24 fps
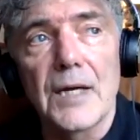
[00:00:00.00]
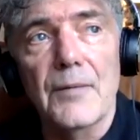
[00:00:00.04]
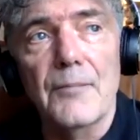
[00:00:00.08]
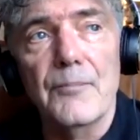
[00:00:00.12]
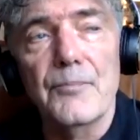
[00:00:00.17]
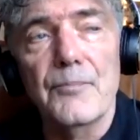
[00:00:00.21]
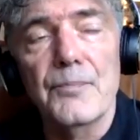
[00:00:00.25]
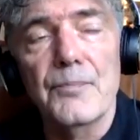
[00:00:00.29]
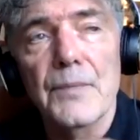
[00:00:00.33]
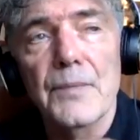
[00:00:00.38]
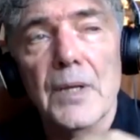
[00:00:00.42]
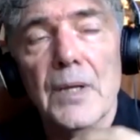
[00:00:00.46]

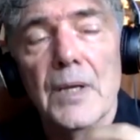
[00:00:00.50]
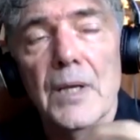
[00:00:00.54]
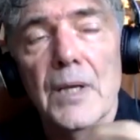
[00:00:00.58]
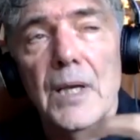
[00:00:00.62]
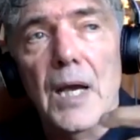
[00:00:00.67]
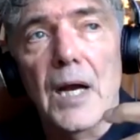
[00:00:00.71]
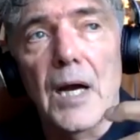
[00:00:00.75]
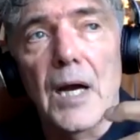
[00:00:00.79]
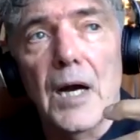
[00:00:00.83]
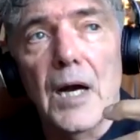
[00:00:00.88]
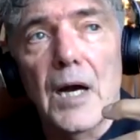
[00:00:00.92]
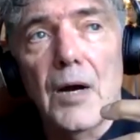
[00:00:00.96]
And
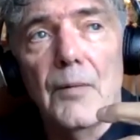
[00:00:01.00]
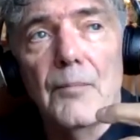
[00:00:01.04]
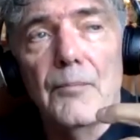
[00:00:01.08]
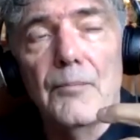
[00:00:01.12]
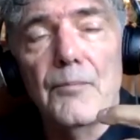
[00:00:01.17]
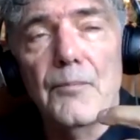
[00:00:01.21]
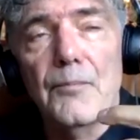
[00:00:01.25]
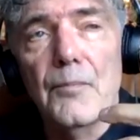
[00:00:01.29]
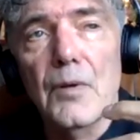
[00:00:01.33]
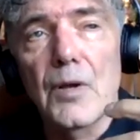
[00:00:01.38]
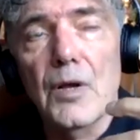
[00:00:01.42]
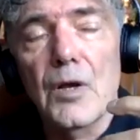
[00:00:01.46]

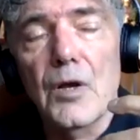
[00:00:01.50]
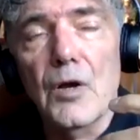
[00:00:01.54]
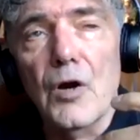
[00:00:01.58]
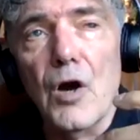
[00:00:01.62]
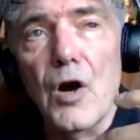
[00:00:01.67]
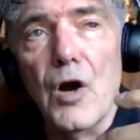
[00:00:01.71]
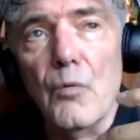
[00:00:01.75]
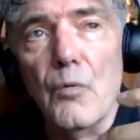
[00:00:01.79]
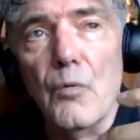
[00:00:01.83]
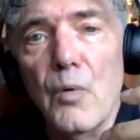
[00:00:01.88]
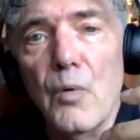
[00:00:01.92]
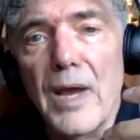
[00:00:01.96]
a
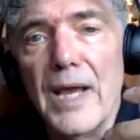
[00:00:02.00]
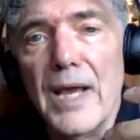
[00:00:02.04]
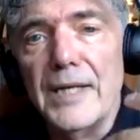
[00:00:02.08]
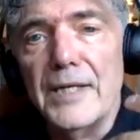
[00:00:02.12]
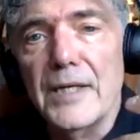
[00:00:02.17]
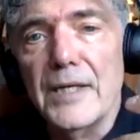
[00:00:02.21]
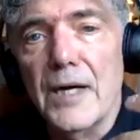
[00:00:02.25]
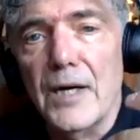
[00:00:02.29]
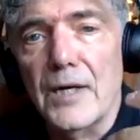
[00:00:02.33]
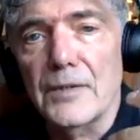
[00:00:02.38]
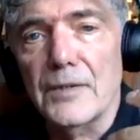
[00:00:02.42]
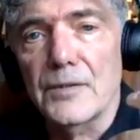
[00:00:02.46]

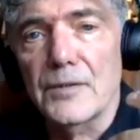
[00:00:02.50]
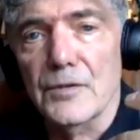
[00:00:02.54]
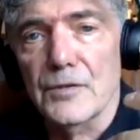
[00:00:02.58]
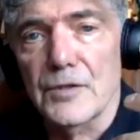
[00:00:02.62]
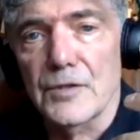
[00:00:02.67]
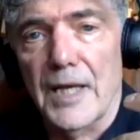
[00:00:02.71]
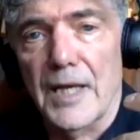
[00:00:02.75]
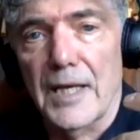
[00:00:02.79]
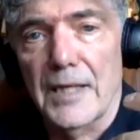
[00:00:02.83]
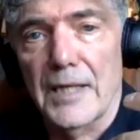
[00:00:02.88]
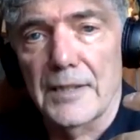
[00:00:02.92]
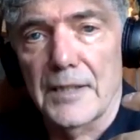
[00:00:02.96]
way to
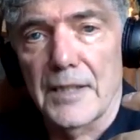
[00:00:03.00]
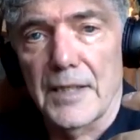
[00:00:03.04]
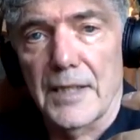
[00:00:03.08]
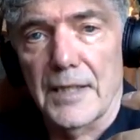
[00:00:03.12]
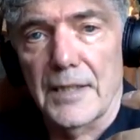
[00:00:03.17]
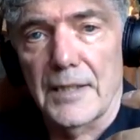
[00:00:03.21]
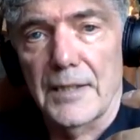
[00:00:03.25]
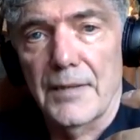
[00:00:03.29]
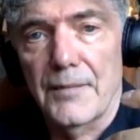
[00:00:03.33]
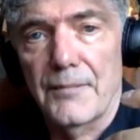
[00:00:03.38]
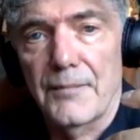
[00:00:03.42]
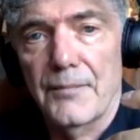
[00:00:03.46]

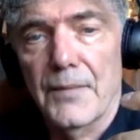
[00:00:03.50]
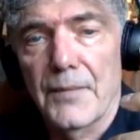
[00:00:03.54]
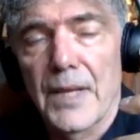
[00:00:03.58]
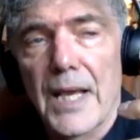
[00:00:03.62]
understand it